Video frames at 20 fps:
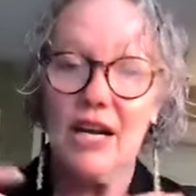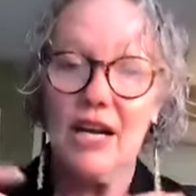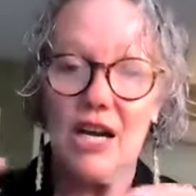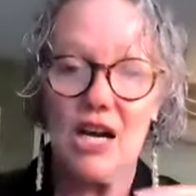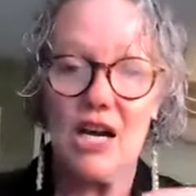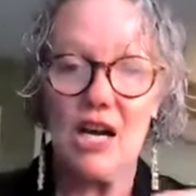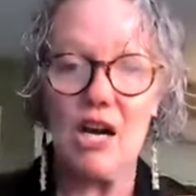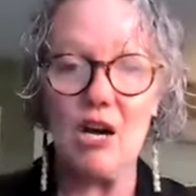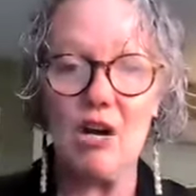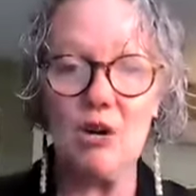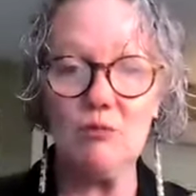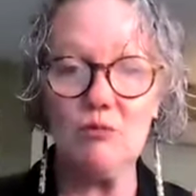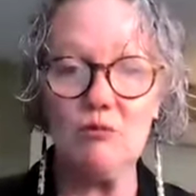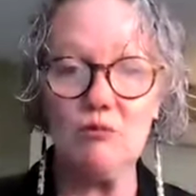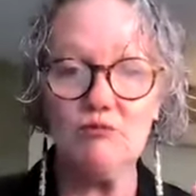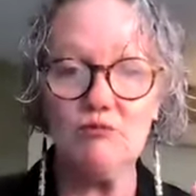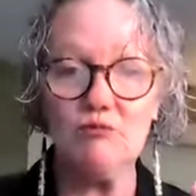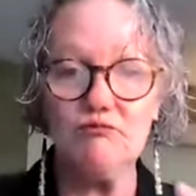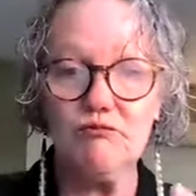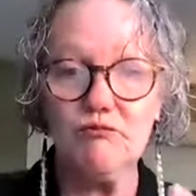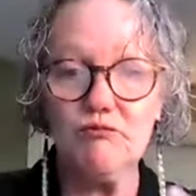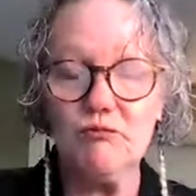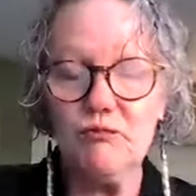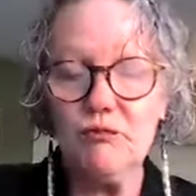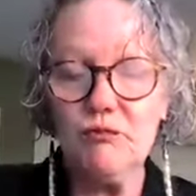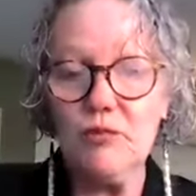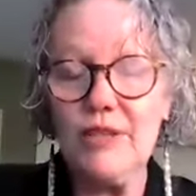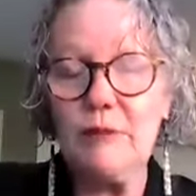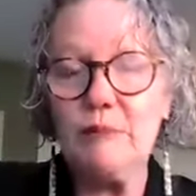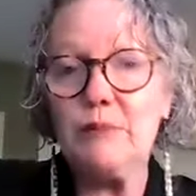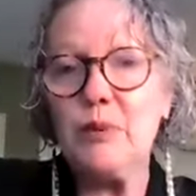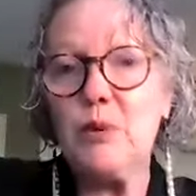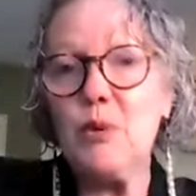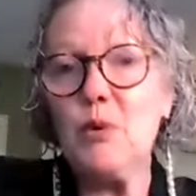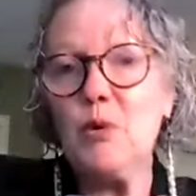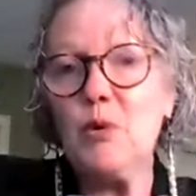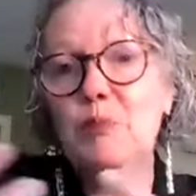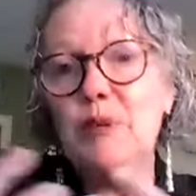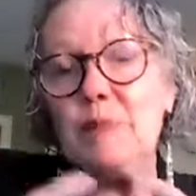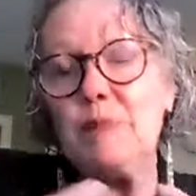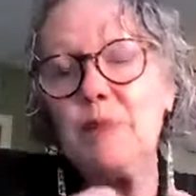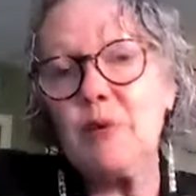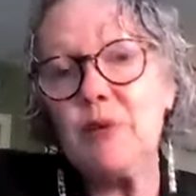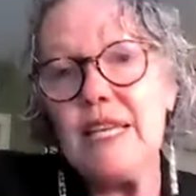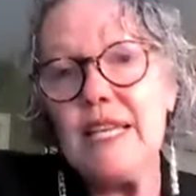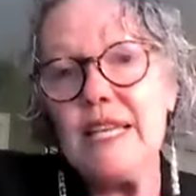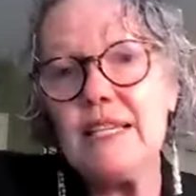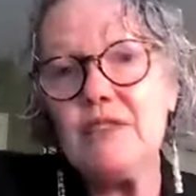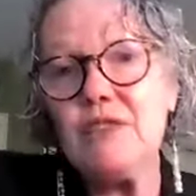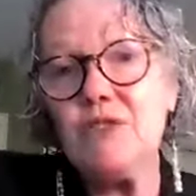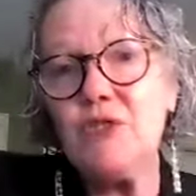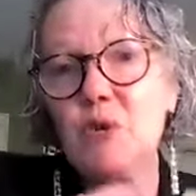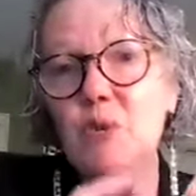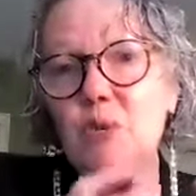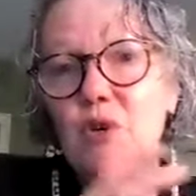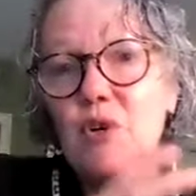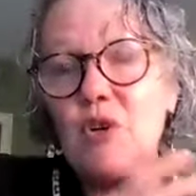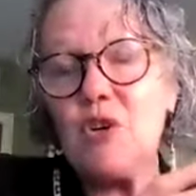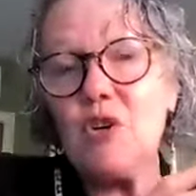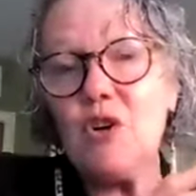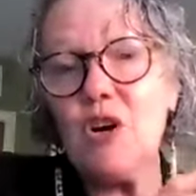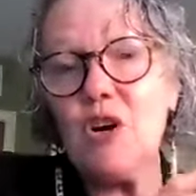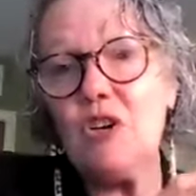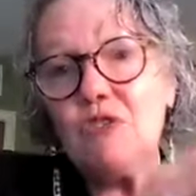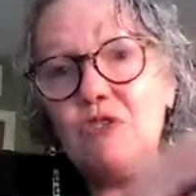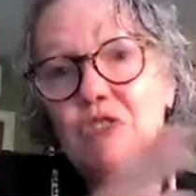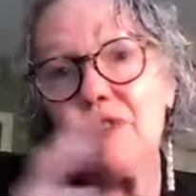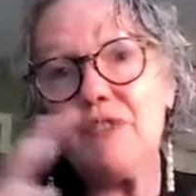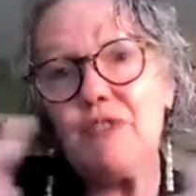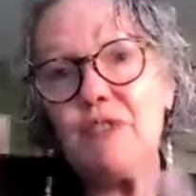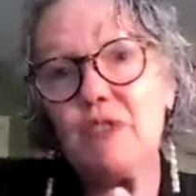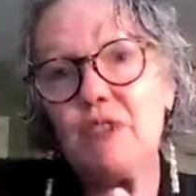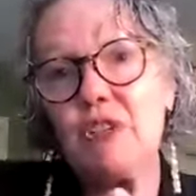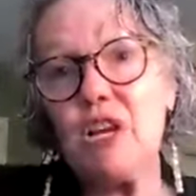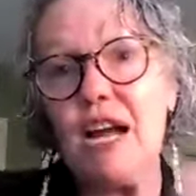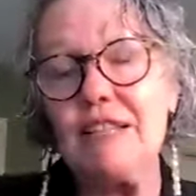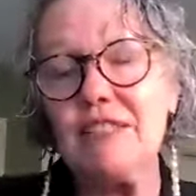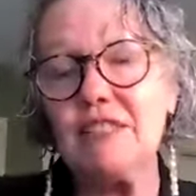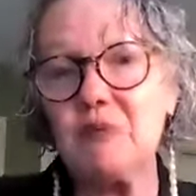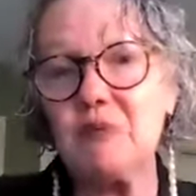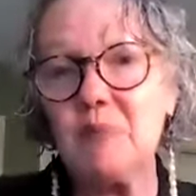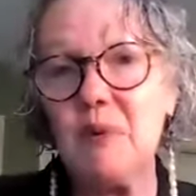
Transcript: um, we pull people in to work on different kinds of